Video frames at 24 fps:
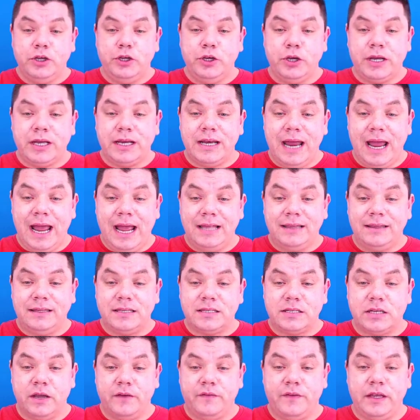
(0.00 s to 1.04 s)
you can add
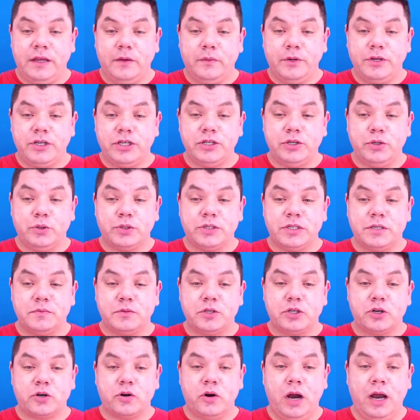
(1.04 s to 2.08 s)
this over here, which is your
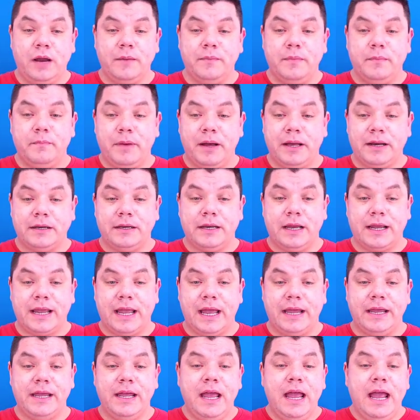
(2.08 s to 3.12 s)
subscribe button.
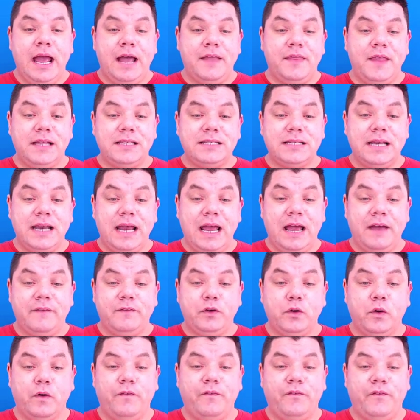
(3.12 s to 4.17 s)
Okay, and that's going to have
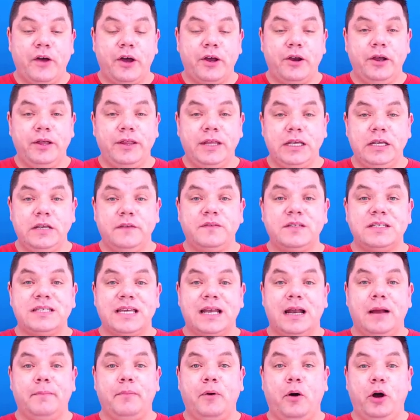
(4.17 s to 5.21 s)
your photo that you've
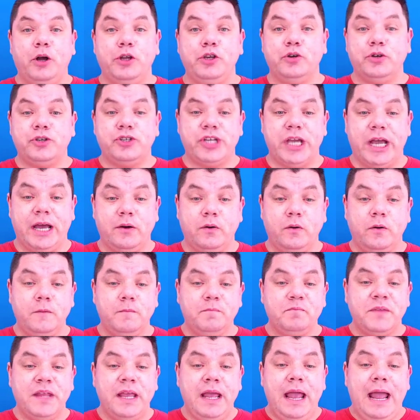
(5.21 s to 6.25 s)
set up on your channel,
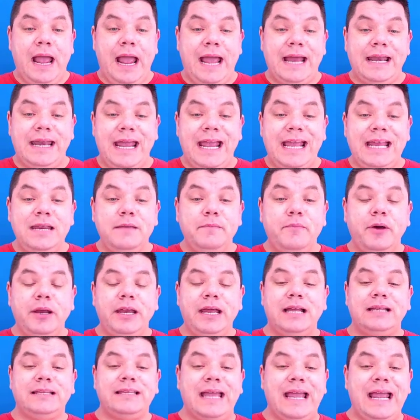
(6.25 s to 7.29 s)
and
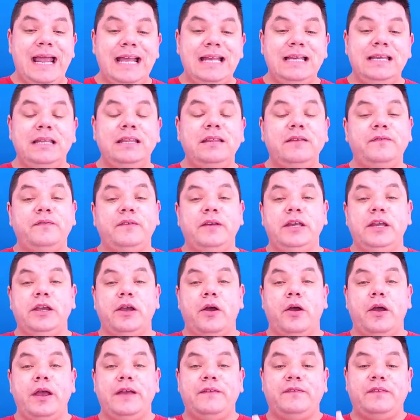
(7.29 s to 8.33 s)
anybody at the end of the
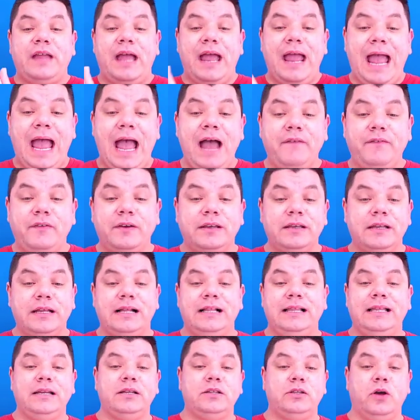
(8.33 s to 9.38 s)
video, if they haven't
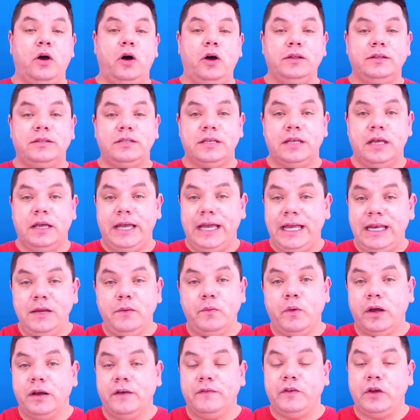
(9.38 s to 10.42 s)
clicked onto any
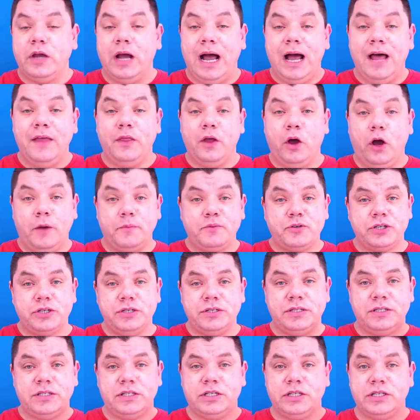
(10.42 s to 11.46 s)
one of your other
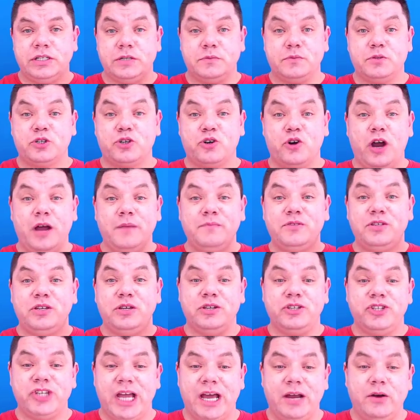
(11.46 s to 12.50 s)
options to subscribe to
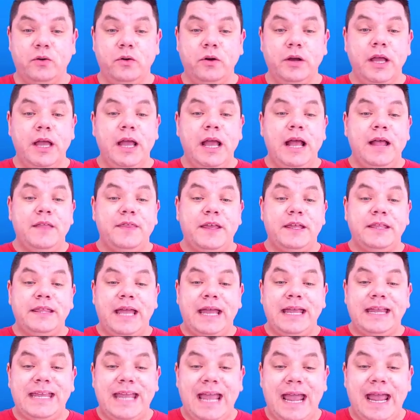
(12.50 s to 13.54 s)
your channel, then
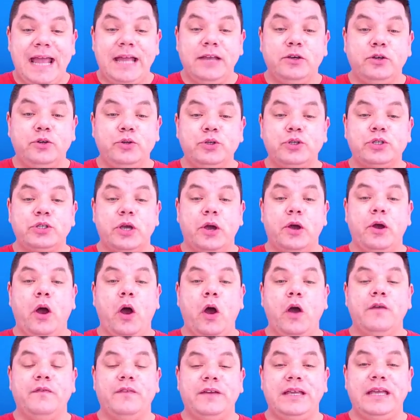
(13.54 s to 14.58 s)
they can do so
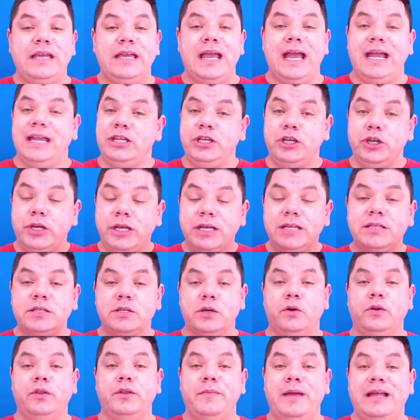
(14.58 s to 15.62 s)
over here, and you can
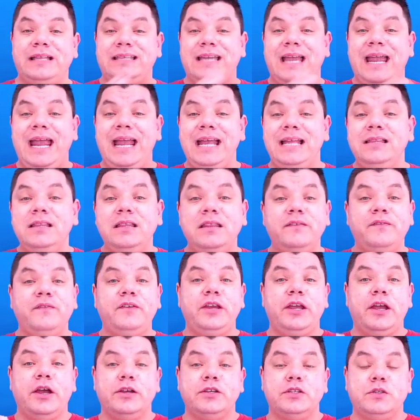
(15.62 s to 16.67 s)
tell them at the end of the
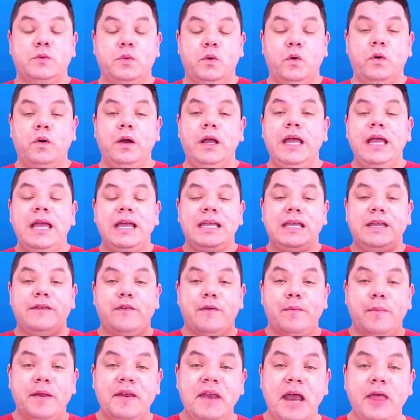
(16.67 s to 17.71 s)
video as well, give
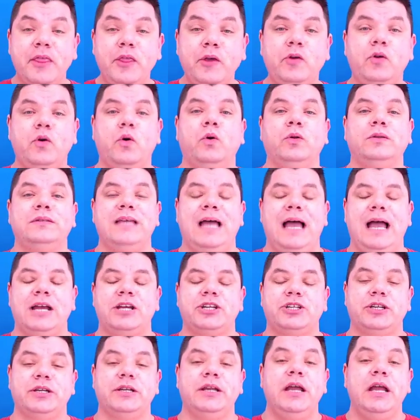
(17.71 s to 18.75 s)
them another call to action
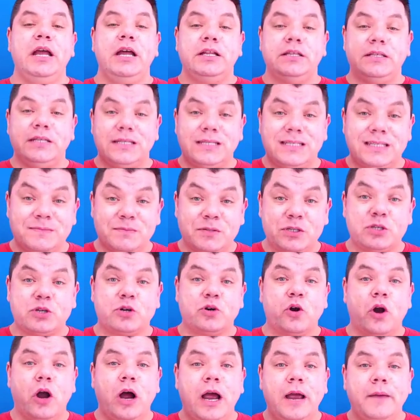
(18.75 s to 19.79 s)
to
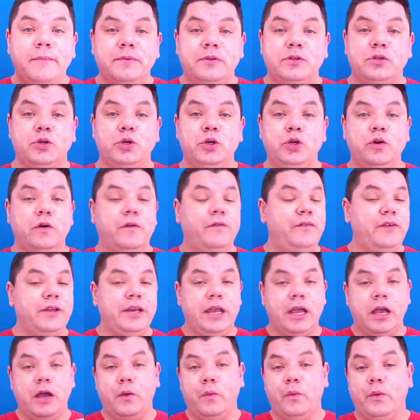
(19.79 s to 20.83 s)
subscribe to your
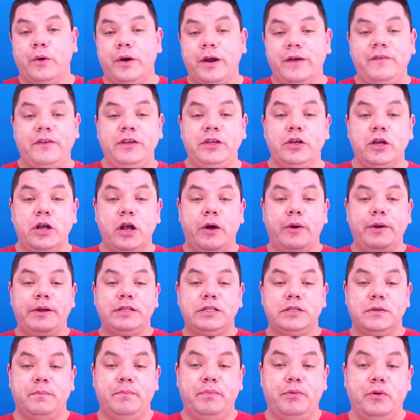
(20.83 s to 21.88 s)
video wherever you're going
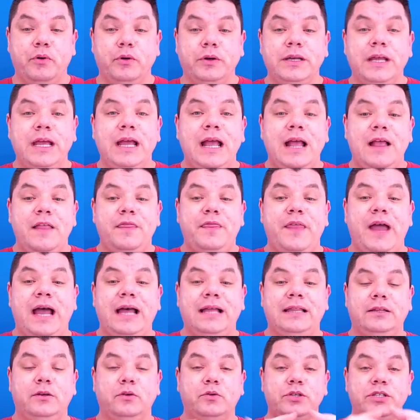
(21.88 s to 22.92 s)
to put
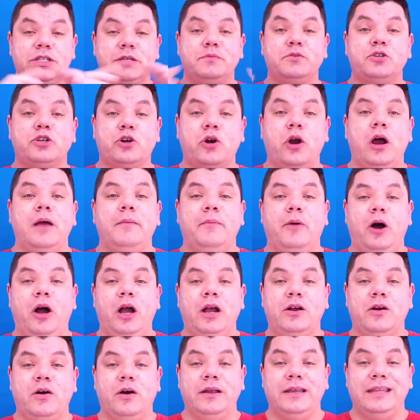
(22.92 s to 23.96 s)
that little subscribe
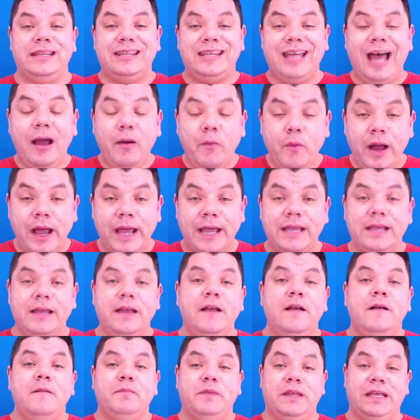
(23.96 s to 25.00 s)
icon. That way,
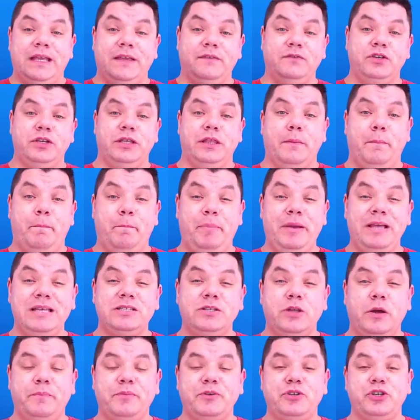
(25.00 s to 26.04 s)
it gives you the
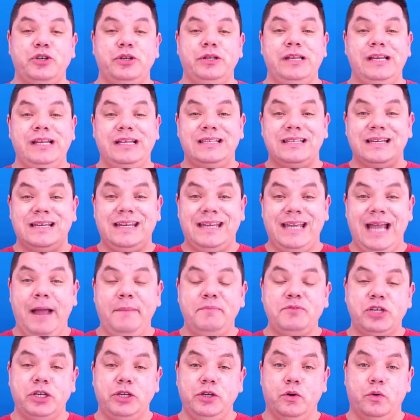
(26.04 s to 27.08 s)
best opportunity to
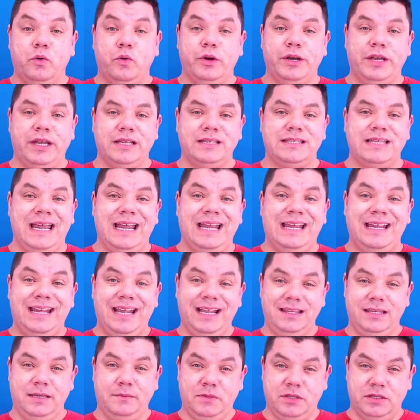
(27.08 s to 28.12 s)
capture your audience and
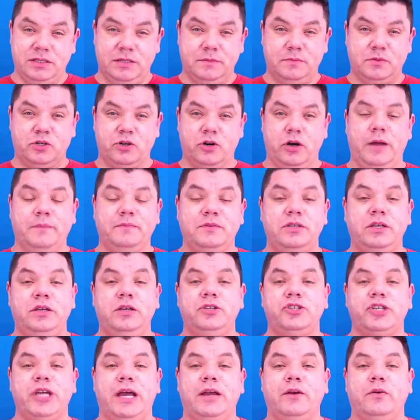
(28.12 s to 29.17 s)
get them to subscribe to
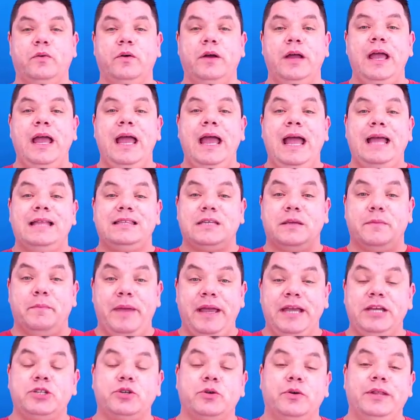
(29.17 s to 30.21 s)
your channel to
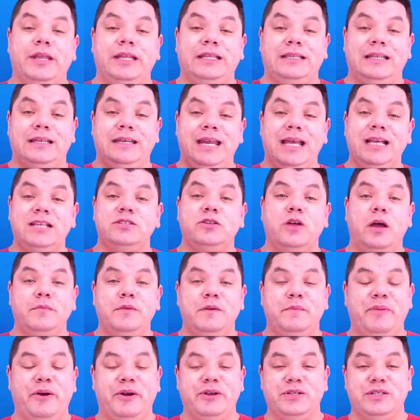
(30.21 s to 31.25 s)
make sure that the next time
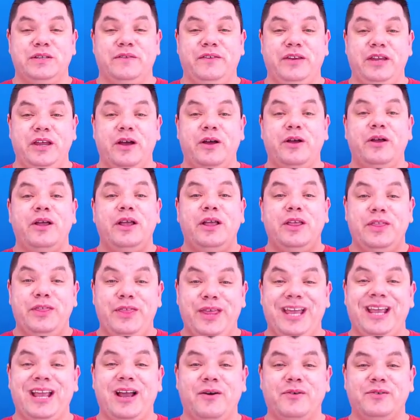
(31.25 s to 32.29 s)
you post a video,
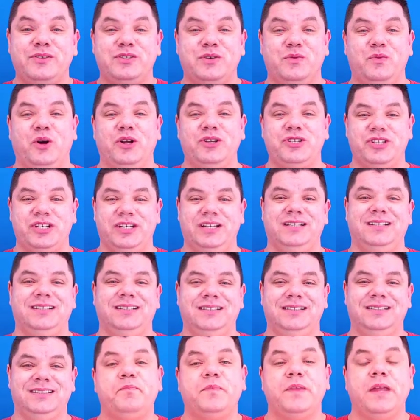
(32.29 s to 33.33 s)
they're going to watch it.
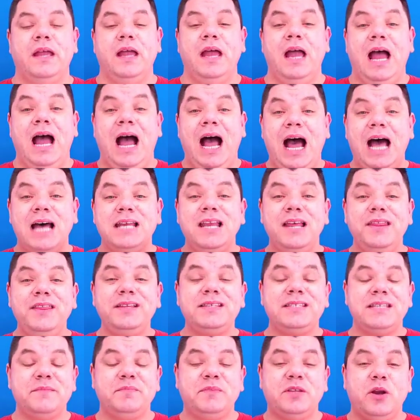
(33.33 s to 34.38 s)
Another
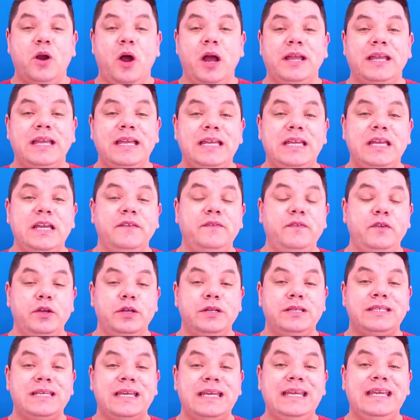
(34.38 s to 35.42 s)
tip that I can give you
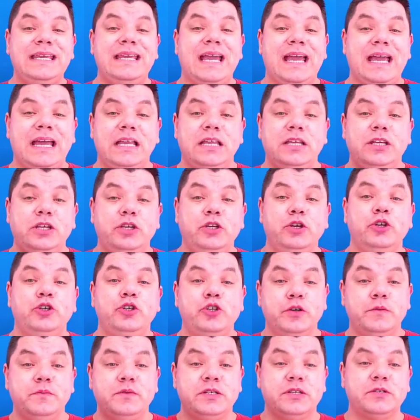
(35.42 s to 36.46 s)
to get
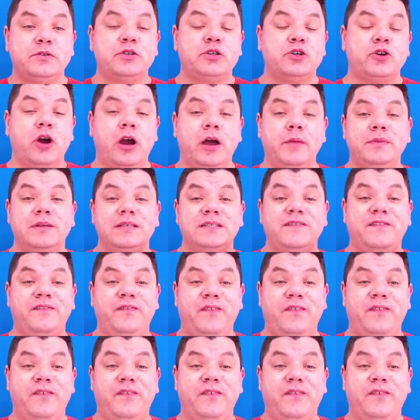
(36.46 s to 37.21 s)
YouTube subscribers